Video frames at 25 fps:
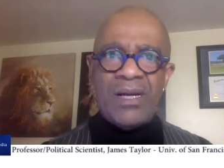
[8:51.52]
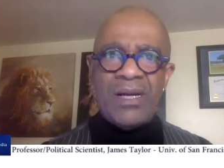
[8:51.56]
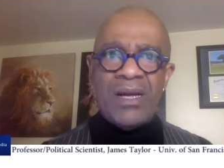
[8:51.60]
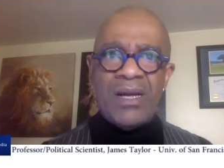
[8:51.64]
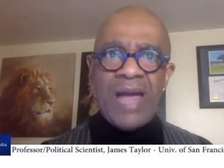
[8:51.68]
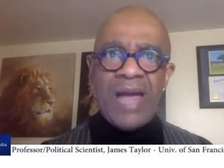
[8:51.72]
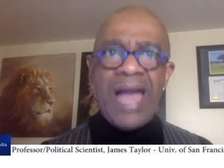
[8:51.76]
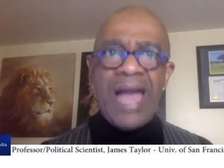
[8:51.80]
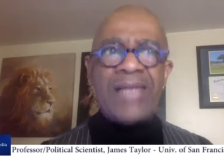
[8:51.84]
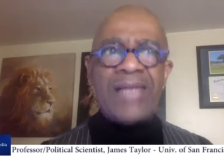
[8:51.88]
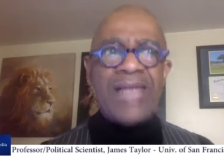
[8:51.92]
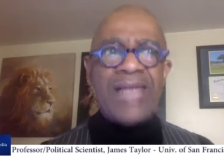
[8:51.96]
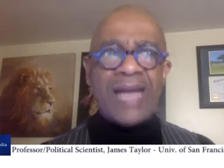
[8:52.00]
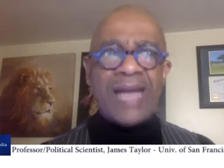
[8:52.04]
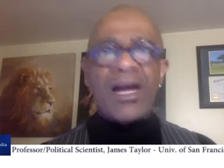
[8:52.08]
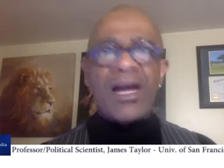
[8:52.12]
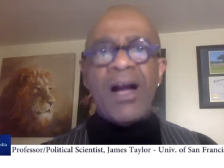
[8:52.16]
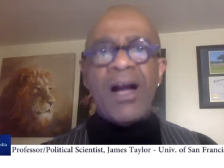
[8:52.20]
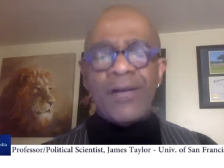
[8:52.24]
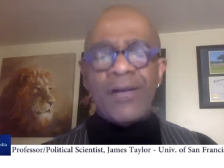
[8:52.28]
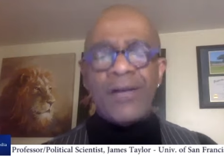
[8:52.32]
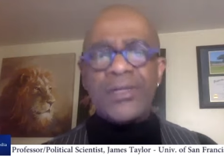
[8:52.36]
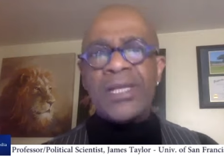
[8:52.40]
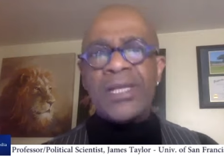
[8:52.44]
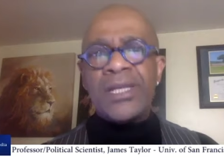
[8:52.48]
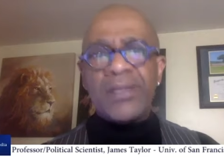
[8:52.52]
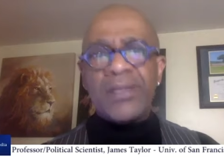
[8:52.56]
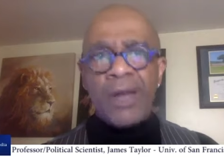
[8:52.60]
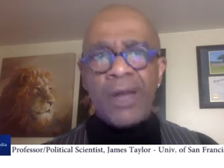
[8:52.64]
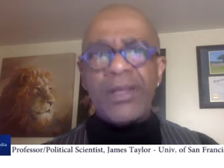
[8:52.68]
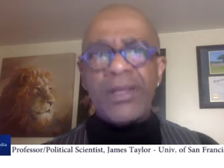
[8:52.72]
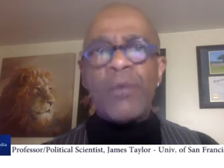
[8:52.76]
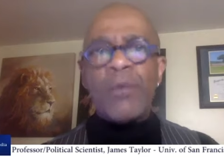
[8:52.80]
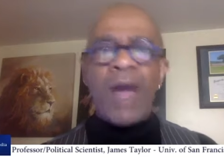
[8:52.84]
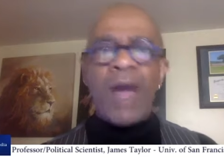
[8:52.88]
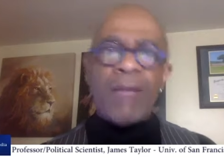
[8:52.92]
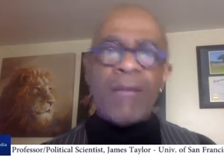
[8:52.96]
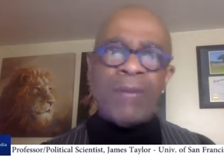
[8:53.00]
And yet 130
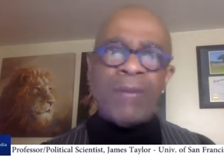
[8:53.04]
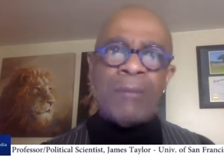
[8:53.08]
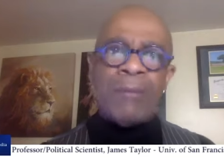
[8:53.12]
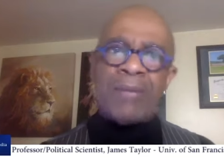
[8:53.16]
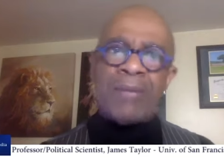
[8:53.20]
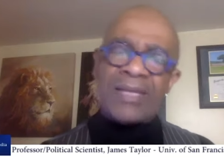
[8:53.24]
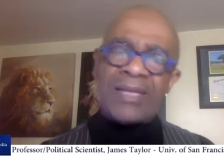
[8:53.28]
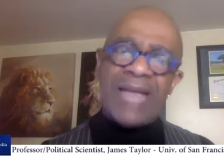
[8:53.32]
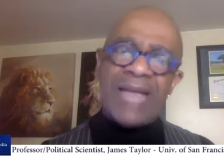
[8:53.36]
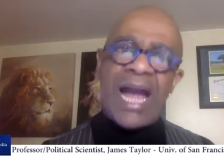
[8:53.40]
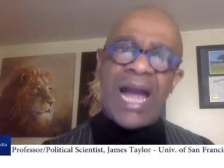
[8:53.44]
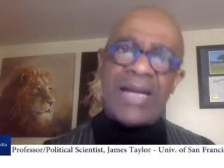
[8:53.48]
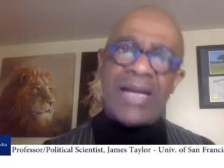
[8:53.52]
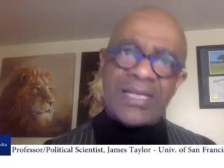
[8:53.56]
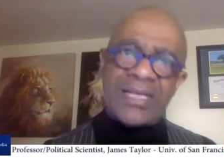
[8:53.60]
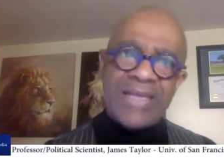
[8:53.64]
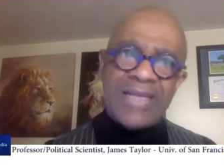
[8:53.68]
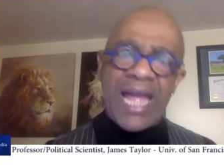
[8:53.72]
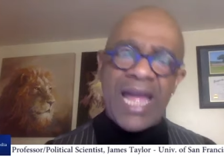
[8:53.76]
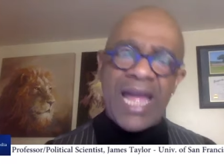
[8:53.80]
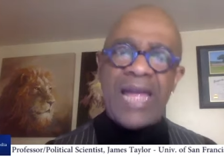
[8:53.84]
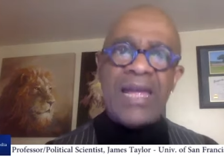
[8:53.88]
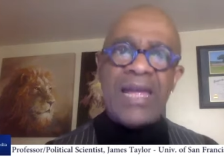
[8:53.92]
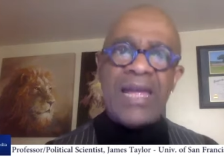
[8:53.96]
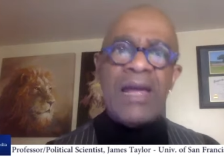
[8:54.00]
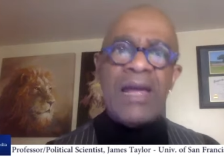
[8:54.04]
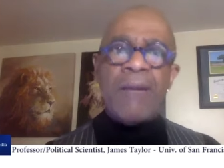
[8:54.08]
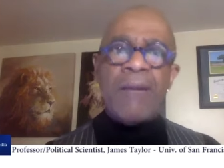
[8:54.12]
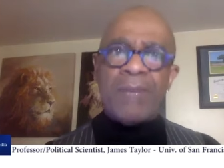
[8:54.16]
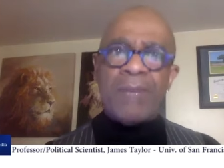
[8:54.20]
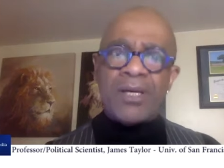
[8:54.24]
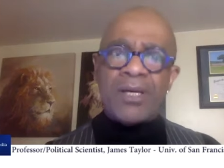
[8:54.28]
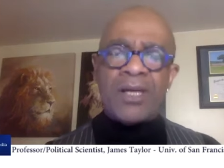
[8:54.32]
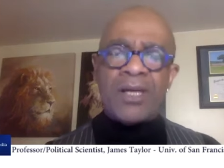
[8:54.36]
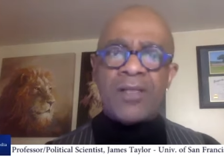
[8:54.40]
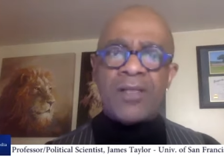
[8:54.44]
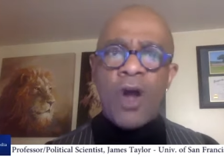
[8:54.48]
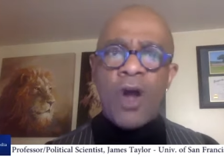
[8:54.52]
white people are dying a day
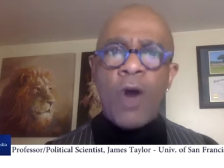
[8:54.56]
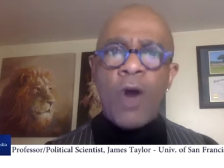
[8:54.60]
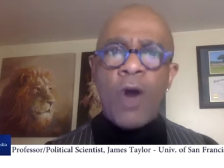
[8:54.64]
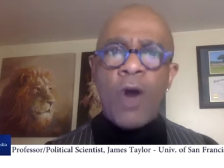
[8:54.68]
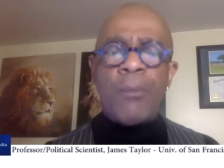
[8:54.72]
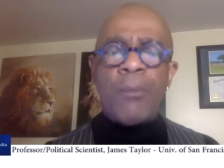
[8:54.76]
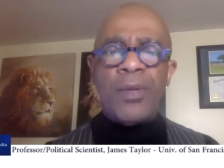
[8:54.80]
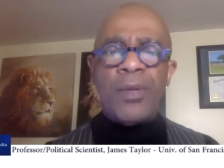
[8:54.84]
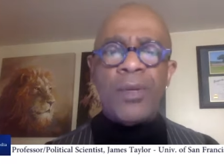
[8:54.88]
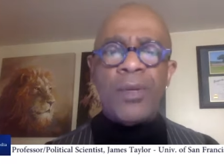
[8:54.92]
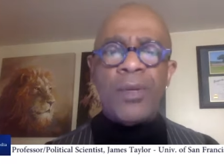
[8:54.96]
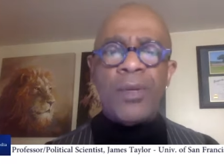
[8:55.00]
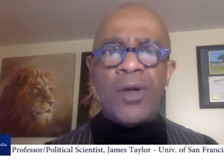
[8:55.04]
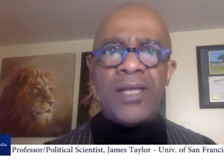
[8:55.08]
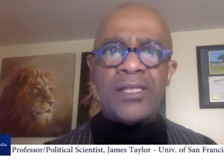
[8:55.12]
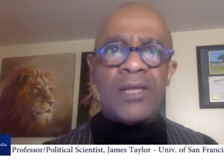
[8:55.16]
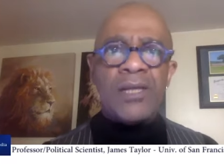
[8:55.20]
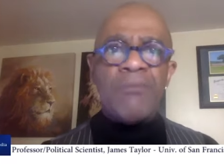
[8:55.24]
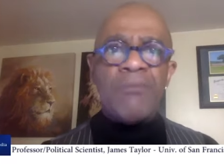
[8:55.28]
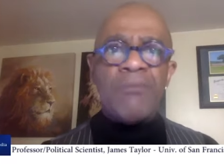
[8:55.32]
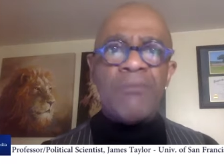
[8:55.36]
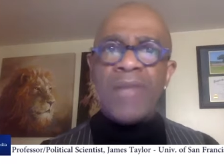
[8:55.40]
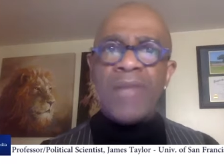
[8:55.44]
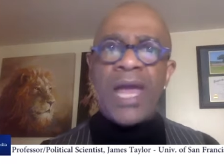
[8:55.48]
because of opioids.